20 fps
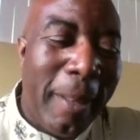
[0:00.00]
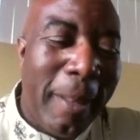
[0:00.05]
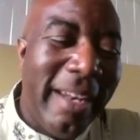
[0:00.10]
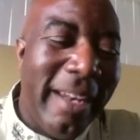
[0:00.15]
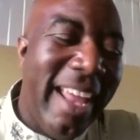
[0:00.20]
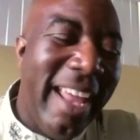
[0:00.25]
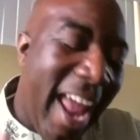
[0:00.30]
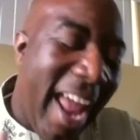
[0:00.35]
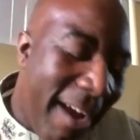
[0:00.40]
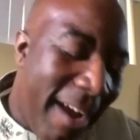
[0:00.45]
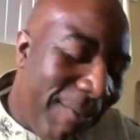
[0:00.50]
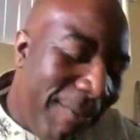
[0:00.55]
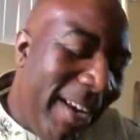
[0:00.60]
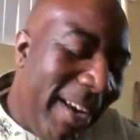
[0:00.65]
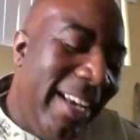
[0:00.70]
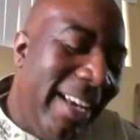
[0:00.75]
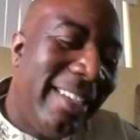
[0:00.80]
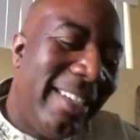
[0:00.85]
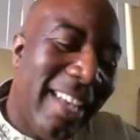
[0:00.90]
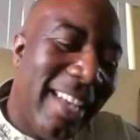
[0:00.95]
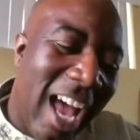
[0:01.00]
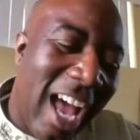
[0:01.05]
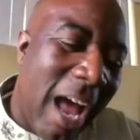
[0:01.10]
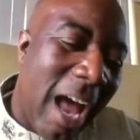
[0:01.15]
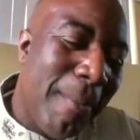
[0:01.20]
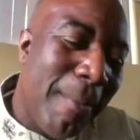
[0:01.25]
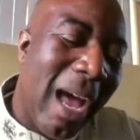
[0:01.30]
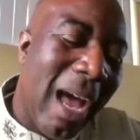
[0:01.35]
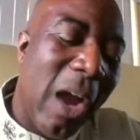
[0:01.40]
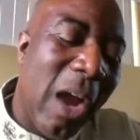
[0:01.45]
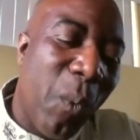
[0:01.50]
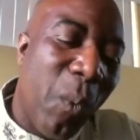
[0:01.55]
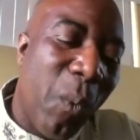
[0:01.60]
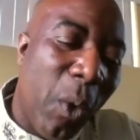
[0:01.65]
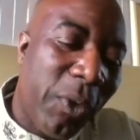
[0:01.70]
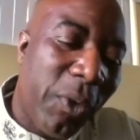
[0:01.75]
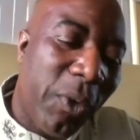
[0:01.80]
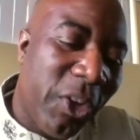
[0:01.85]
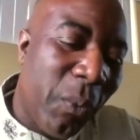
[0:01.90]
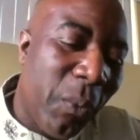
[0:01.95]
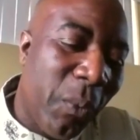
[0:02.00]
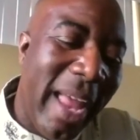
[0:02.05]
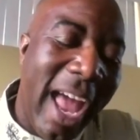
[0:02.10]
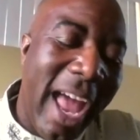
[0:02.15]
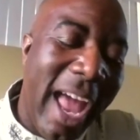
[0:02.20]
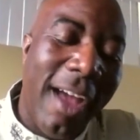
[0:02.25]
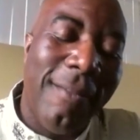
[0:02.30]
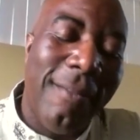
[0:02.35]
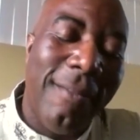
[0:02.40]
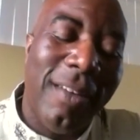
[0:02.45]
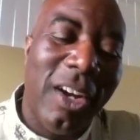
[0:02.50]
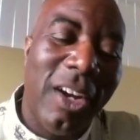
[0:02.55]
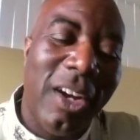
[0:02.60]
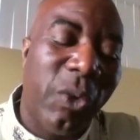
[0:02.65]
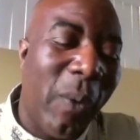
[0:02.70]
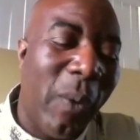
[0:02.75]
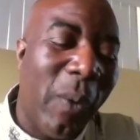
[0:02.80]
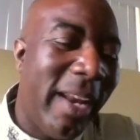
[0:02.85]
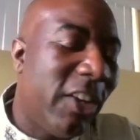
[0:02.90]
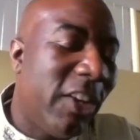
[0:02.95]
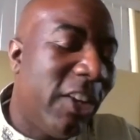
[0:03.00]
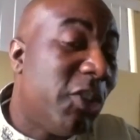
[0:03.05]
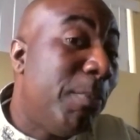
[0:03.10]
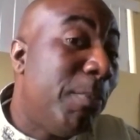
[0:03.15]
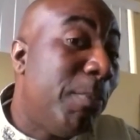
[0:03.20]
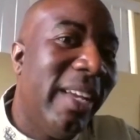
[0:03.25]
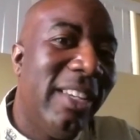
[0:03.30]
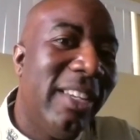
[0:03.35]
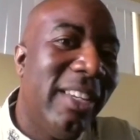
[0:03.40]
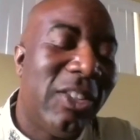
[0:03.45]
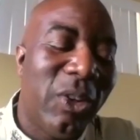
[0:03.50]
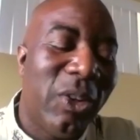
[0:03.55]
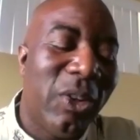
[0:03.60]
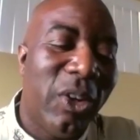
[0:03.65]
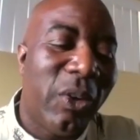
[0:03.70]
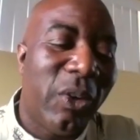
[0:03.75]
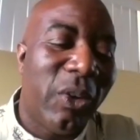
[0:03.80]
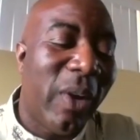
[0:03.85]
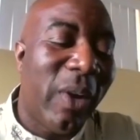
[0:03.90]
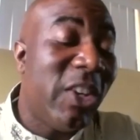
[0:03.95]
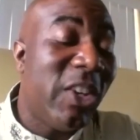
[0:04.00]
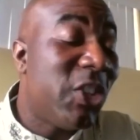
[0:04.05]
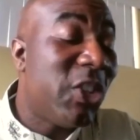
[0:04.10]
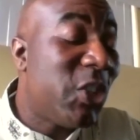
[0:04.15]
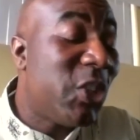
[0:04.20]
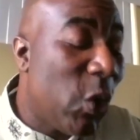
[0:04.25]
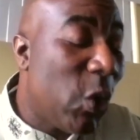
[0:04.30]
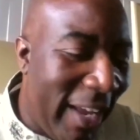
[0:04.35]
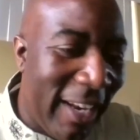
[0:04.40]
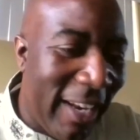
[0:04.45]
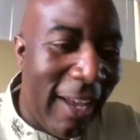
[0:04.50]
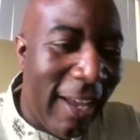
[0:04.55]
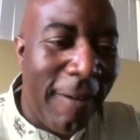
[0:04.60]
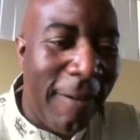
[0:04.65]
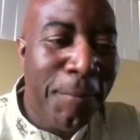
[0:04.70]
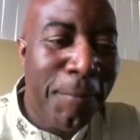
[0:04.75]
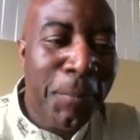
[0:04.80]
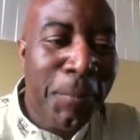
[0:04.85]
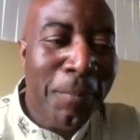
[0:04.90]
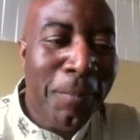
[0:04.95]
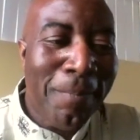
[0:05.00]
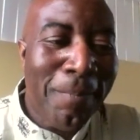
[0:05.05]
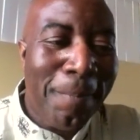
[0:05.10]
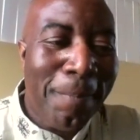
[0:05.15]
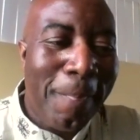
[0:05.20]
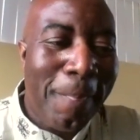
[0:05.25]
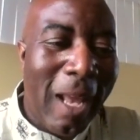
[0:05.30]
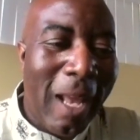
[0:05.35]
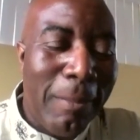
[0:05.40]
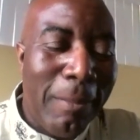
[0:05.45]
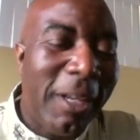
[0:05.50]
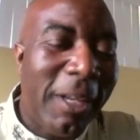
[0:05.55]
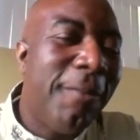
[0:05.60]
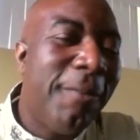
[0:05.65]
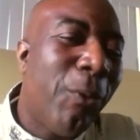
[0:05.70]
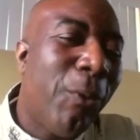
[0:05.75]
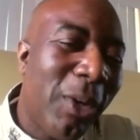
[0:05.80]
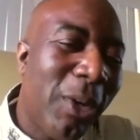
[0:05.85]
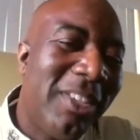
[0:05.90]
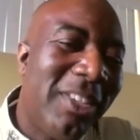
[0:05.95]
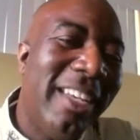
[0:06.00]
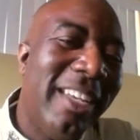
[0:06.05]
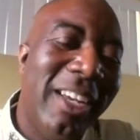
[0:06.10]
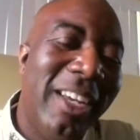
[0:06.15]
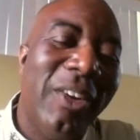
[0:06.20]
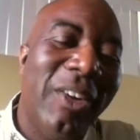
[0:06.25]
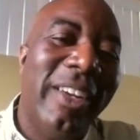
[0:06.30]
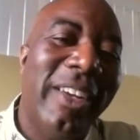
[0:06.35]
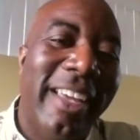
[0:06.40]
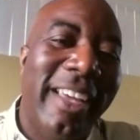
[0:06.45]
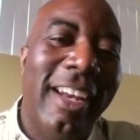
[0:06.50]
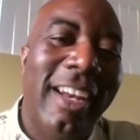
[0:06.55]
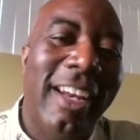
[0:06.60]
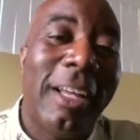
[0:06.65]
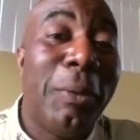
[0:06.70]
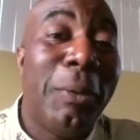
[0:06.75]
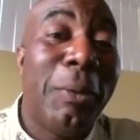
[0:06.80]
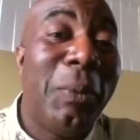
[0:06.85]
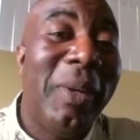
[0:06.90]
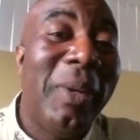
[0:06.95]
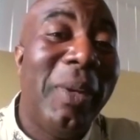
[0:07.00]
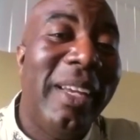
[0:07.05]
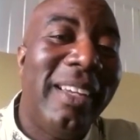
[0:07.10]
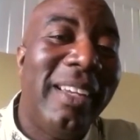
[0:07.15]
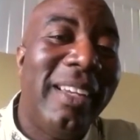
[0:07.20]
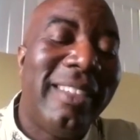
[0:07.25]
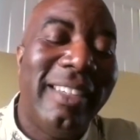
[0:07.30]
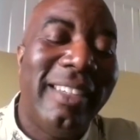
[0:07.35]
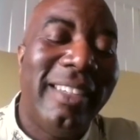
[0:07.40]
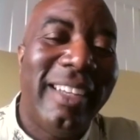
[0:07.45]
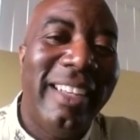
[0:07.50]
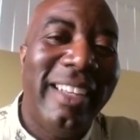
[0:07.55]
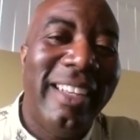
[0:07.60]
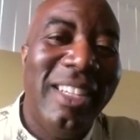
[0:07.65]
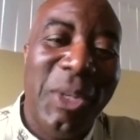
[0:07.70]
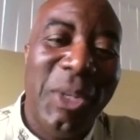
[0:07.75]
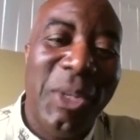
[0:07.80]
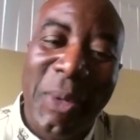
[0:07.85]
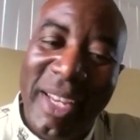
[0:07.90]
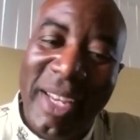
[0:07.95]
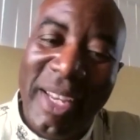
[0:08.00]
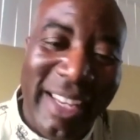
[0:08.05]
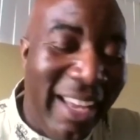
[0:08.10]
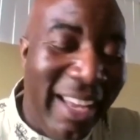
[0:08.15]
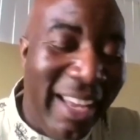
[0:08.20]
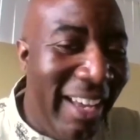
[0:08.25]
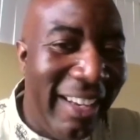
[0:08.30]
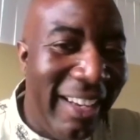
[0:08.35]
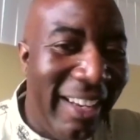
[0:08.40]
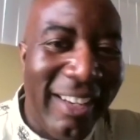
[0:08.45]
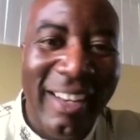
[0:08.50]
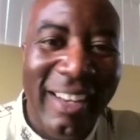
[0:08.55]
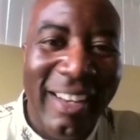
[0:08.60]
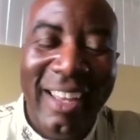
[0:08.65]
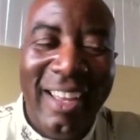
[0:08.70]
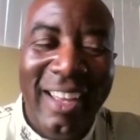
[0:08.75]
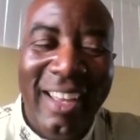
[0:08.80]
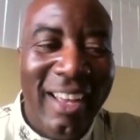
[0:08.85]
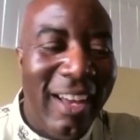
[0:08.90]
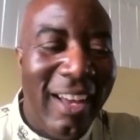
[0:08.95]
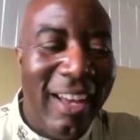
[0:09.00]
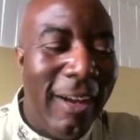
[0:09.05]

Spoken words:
And every time I work with her, we have a great experience or a great story. And I'm looking forward to seeing her again in a couple of weeks and doing it again.